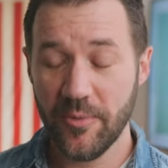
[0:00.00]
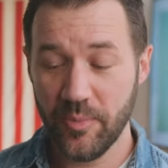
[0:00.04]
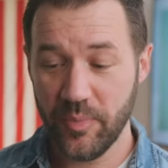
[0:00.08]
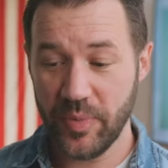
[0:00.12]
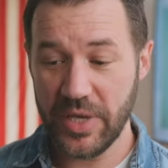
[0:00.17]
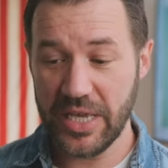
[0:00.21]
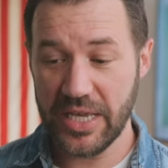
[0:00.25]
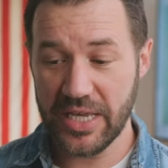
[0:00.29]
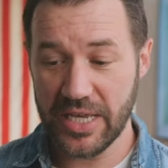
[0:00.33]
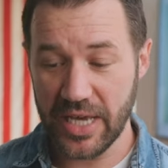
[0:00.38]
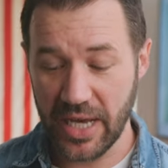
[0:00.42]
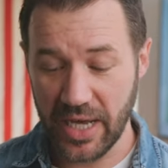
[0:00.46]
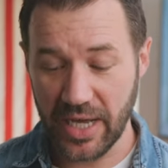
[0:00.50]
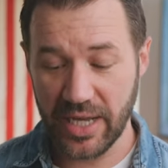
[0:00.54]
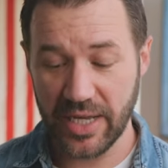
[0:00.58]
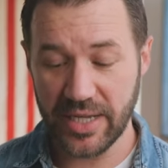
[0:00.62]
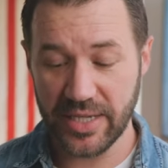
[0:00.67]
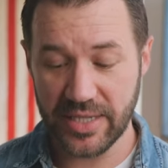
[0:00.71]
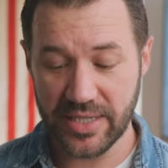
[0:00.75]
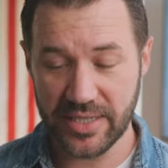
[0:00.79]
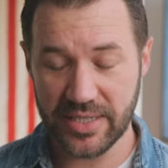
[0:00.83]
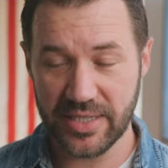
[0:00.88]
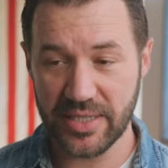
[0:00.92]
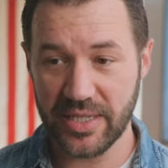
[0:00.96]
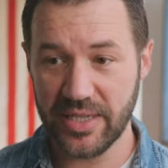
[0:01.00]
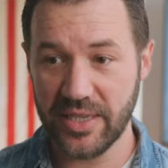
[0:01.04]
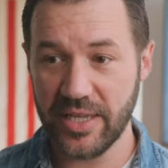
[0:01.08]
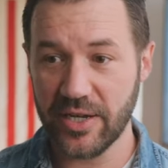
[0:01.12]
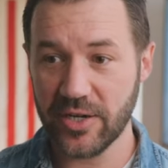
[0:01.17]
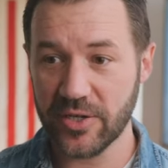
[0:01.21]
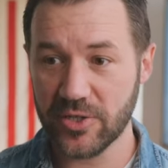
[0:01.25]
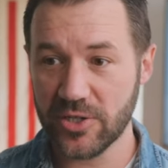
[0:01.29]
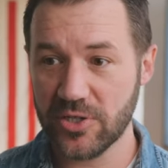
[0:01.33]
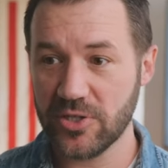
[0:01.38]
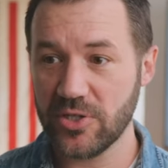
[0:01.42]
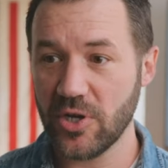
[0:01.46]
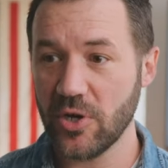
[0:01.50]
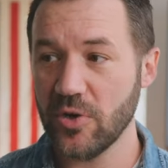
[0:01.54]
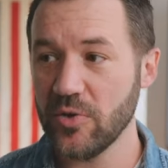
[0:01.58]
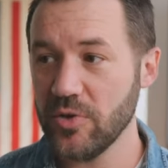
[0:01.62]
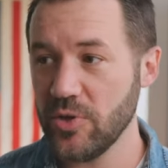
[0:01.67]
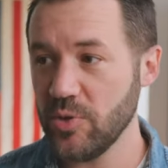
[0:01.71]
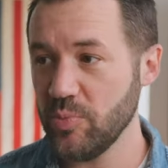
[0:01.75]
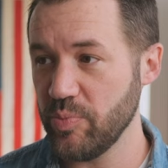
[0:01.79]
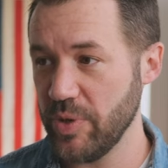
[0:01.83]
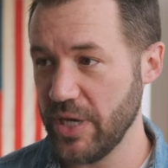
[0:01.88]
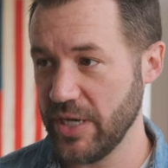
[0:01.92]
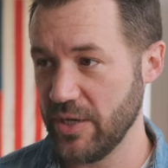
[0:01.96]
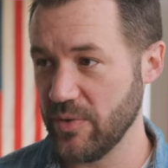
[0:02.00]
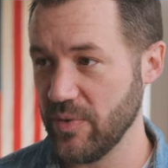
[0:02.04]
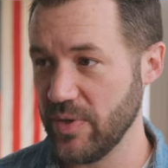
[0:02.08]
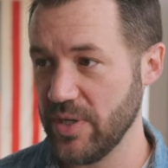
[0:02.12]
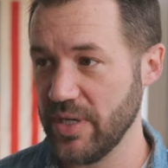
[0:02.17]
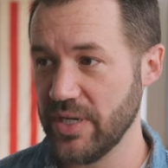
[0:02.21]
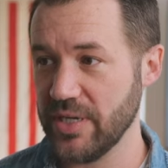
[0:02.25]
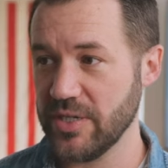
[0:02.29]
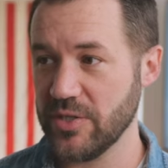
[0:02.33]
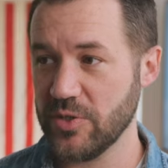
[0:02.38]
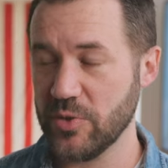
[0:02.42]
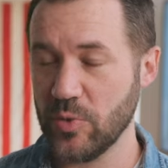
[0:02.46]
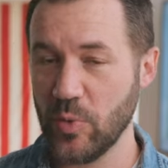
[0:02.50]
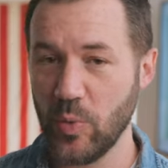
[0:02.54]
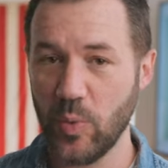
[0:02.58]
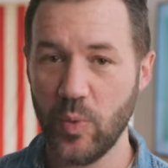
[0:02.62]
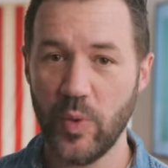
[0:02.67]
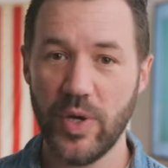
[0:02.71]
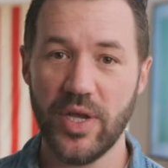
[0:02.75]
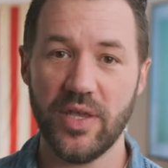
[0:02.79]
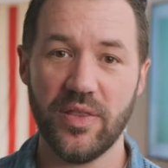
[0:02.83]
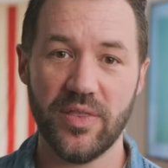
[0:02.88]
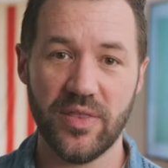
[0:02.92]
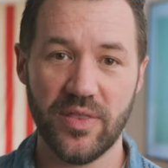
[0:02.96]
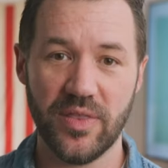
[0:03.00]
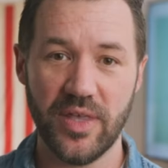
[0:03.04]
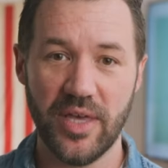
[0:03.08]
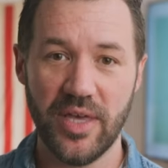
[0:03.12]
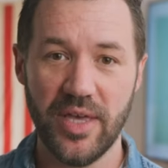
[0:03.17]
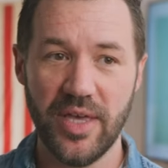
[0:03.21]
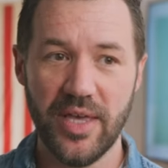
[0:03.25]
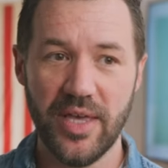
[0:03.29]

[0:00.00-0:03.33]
because they're so ubiquitous with